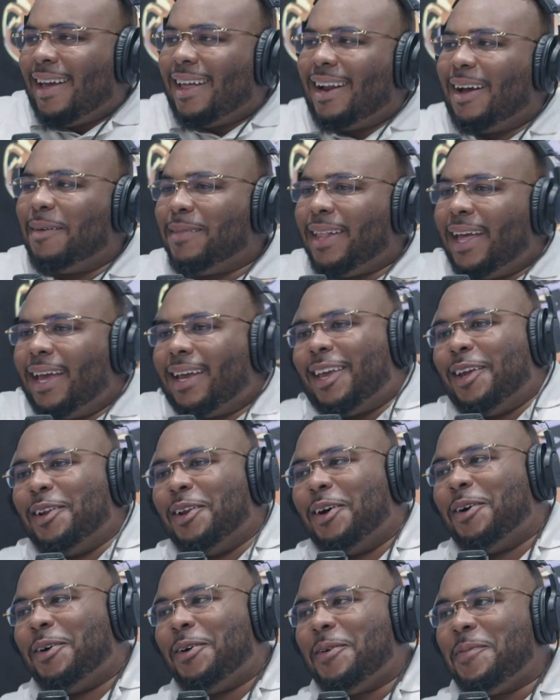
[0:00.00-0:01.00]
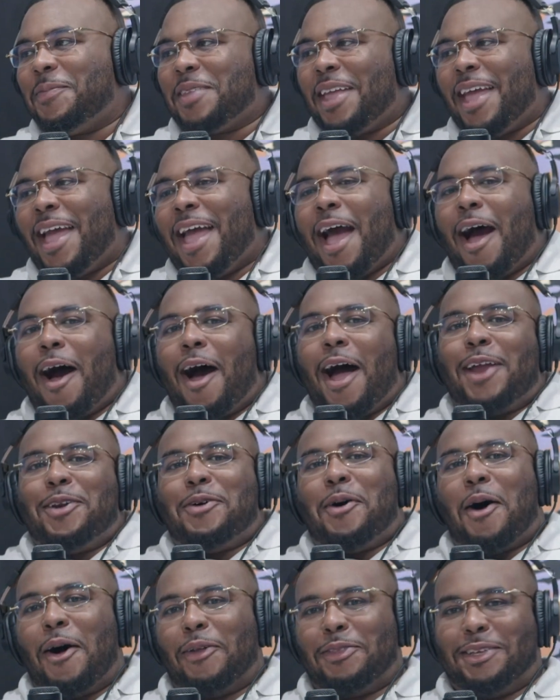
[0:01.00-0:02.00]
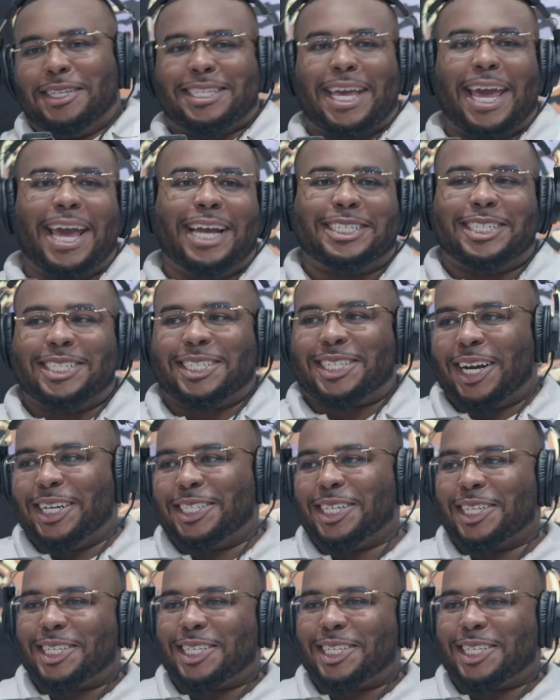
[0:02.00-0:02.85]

And I'm like, I know all these agents